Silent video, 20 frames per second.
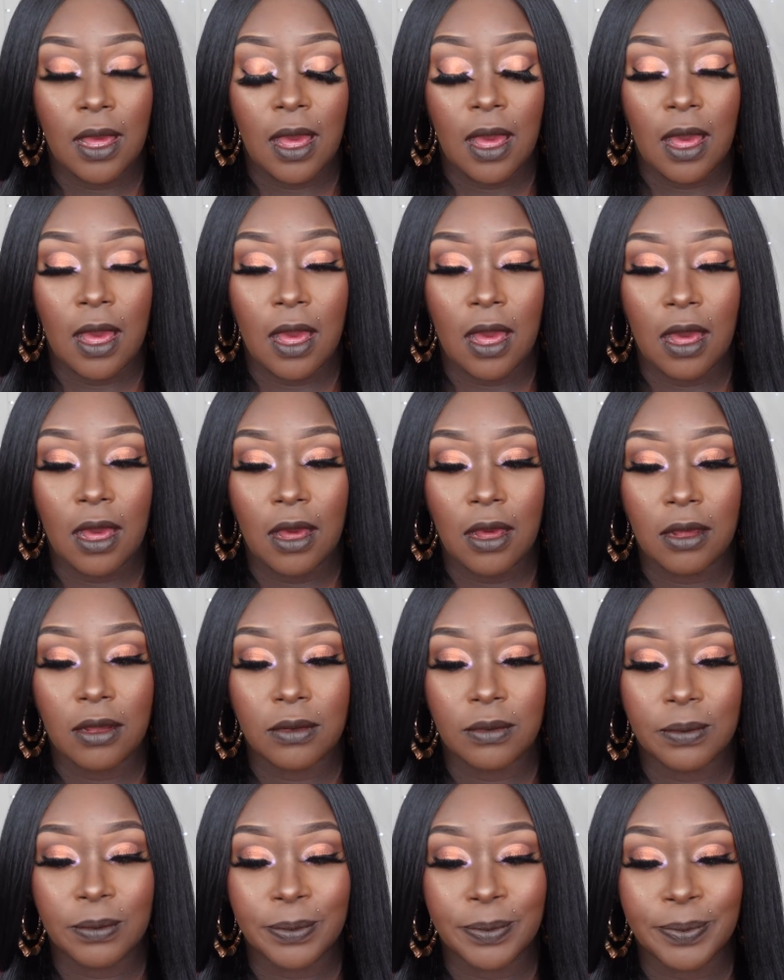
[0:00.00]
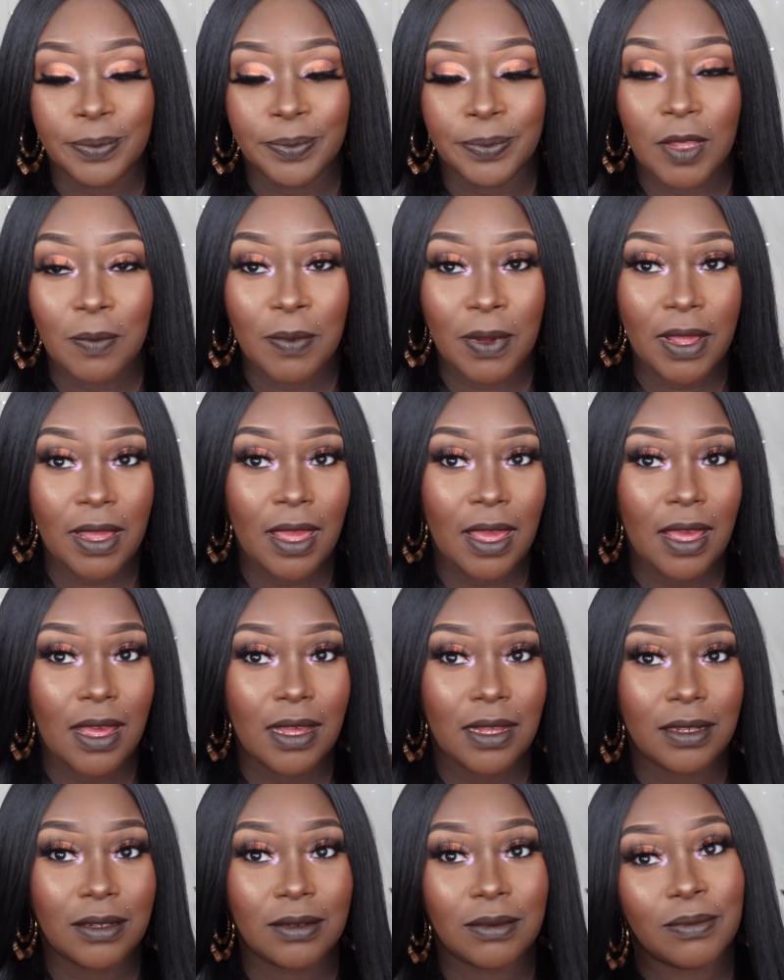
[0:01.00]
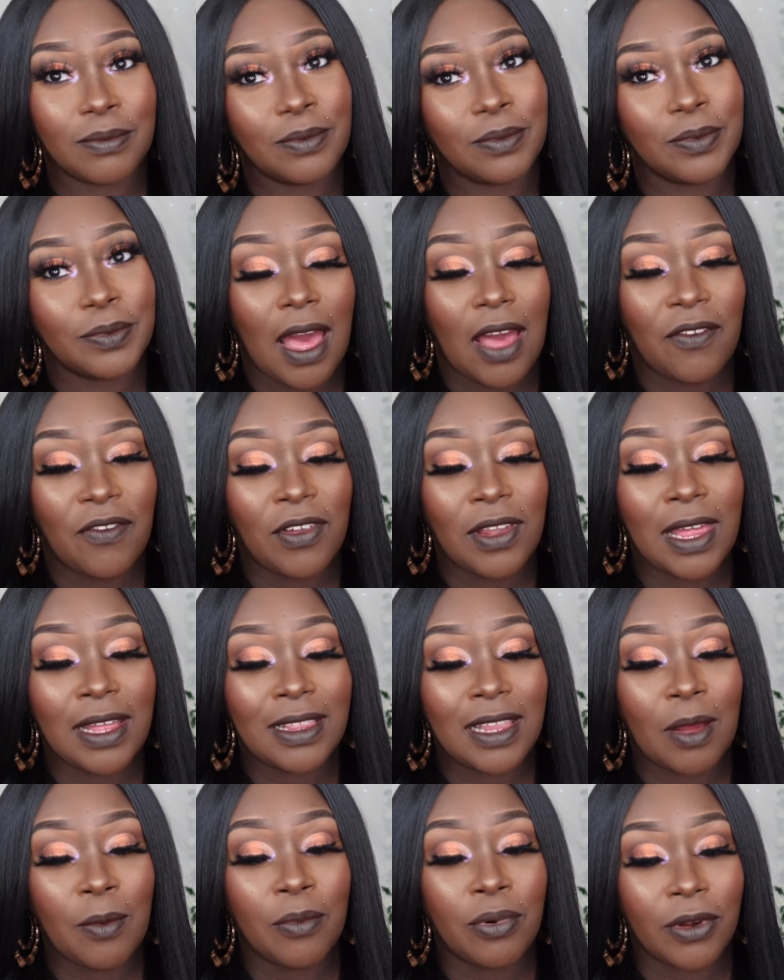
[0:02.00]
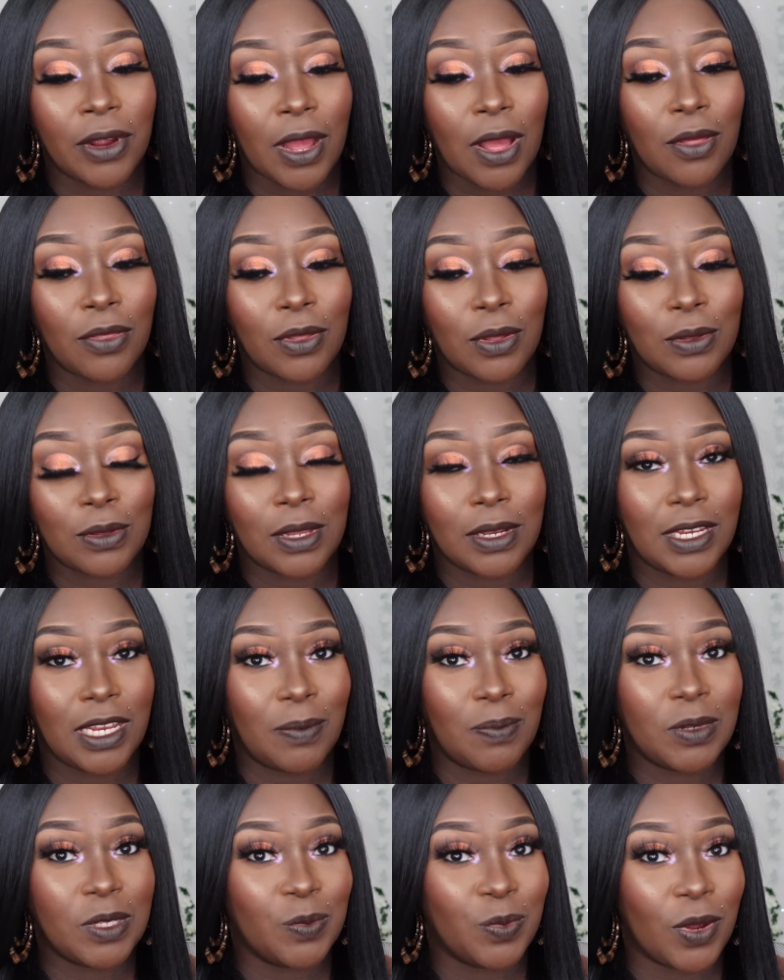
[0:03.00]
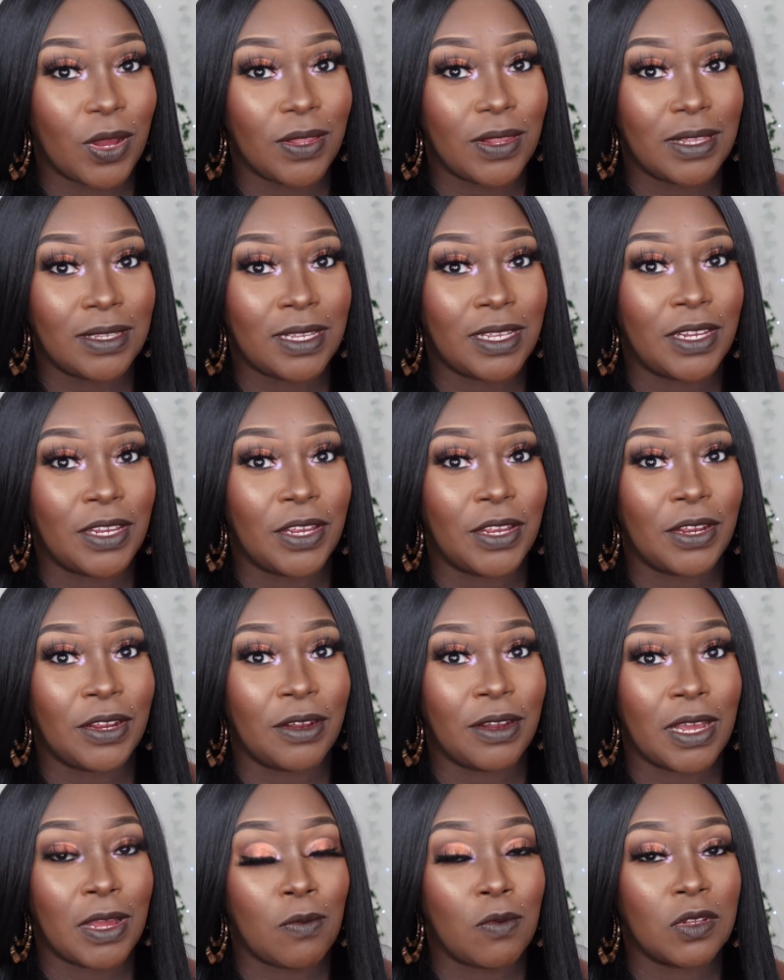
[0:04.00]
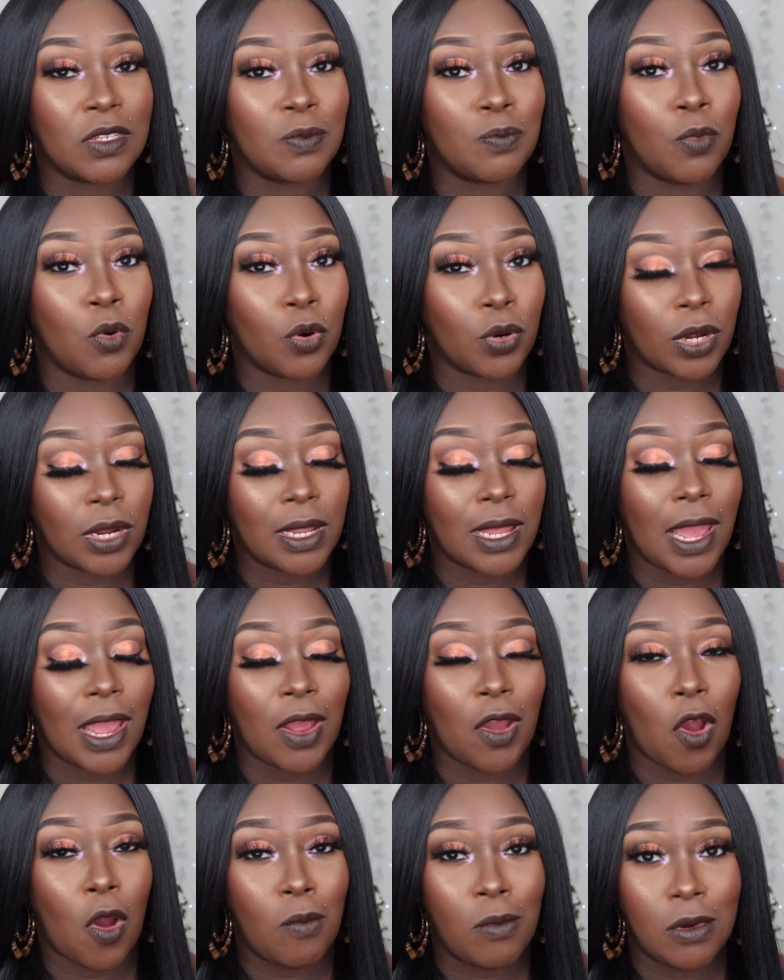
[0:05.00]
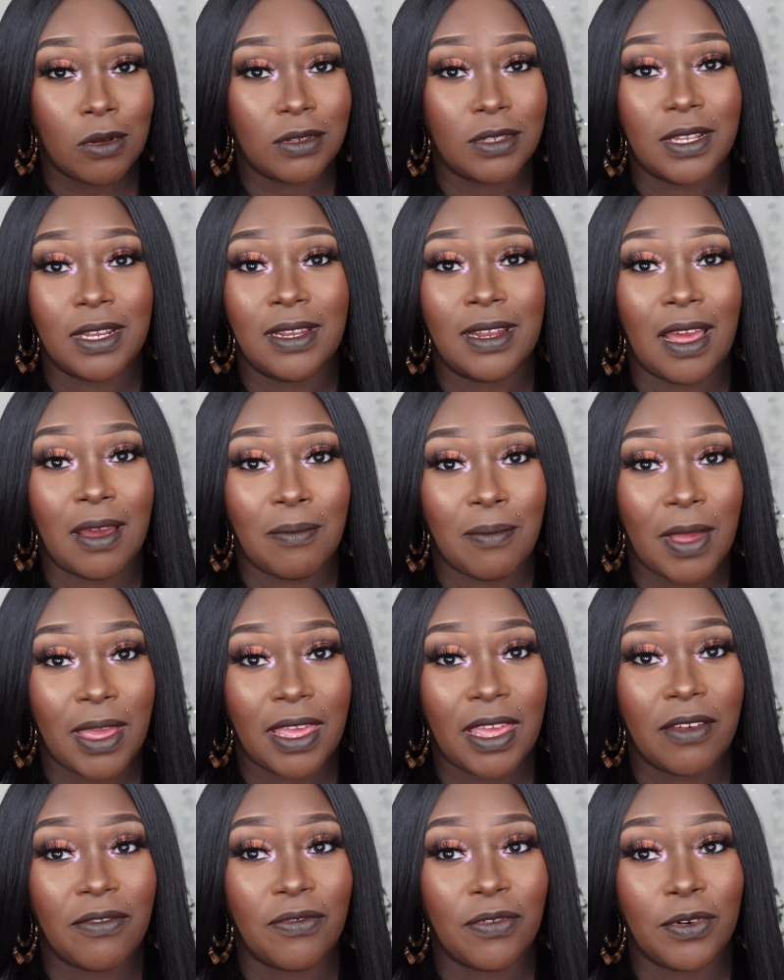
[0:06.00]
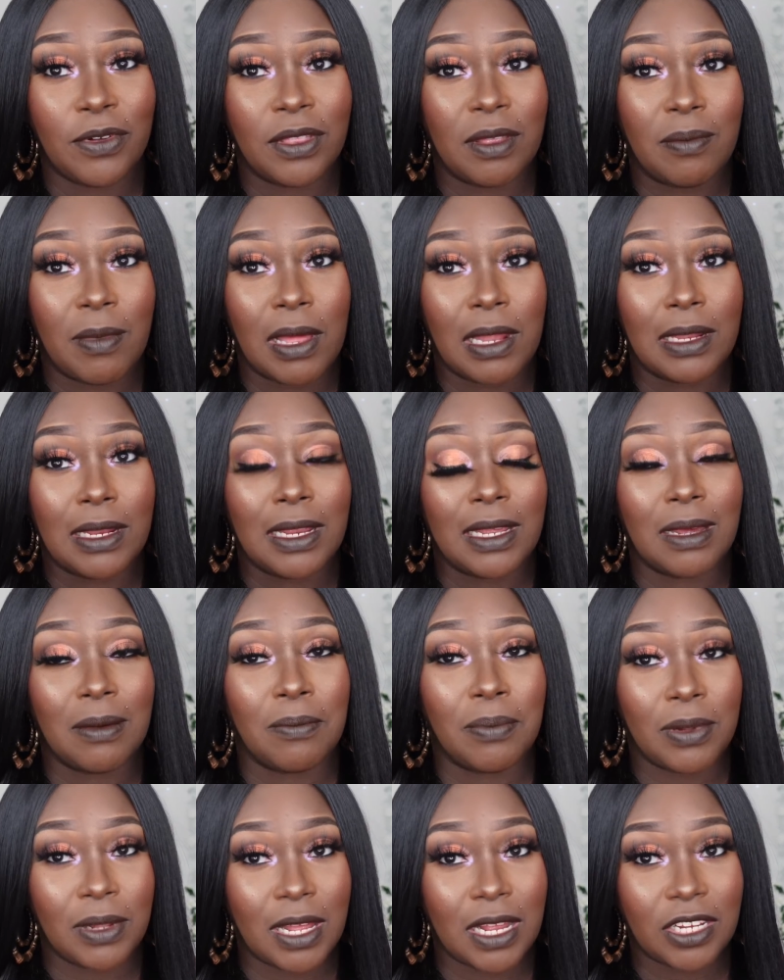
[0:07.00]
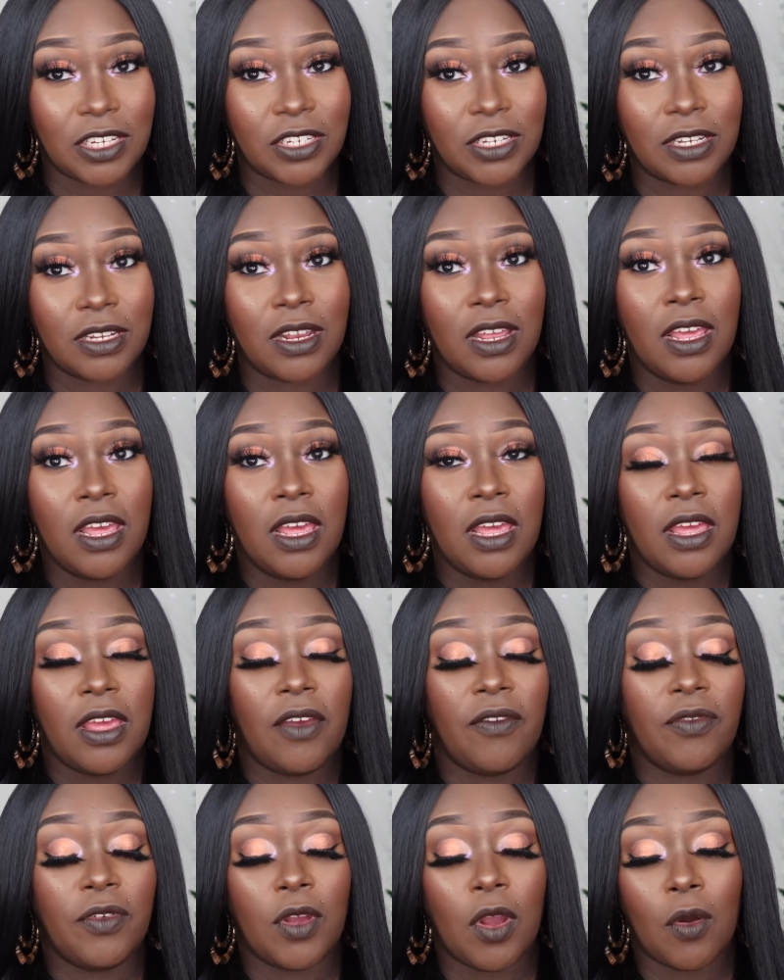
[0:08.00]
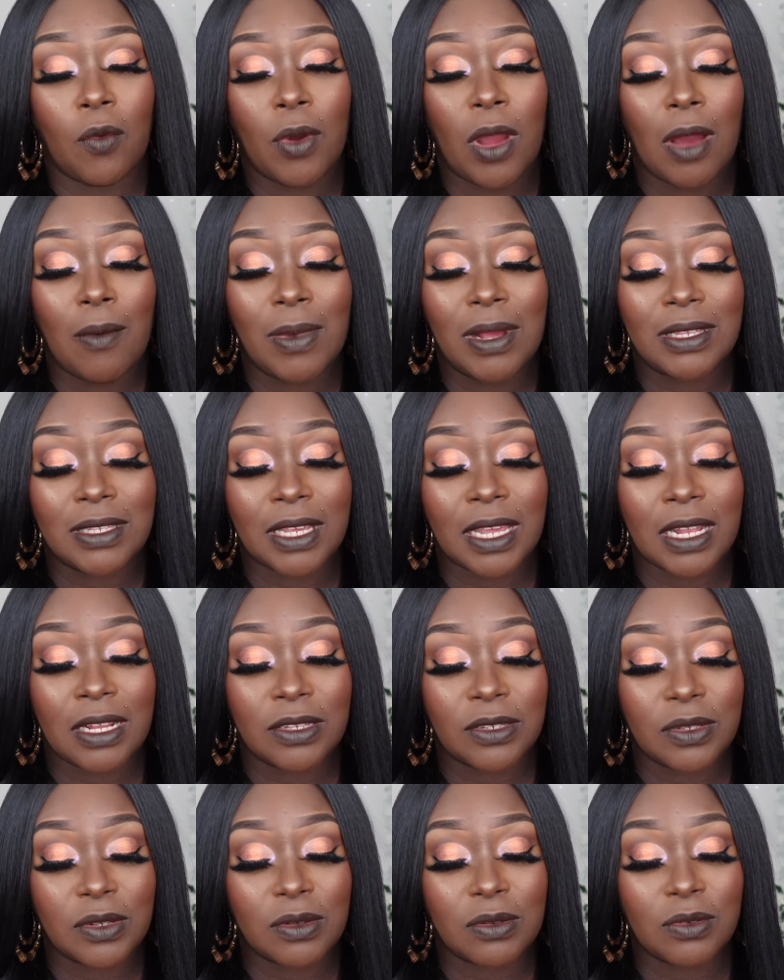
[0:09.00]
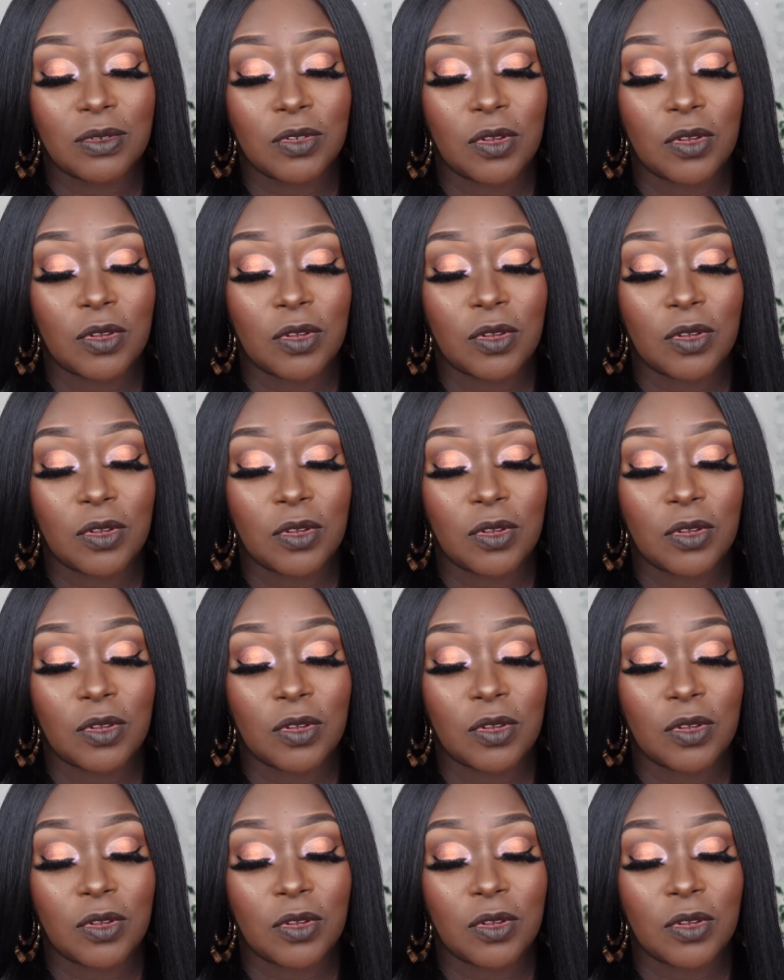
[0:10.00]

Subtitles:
But yeah, I feel like that brown though, the deepest brown that's in here, it was borderline, almost did not make it for the melanie complexion if you're around my skin tone.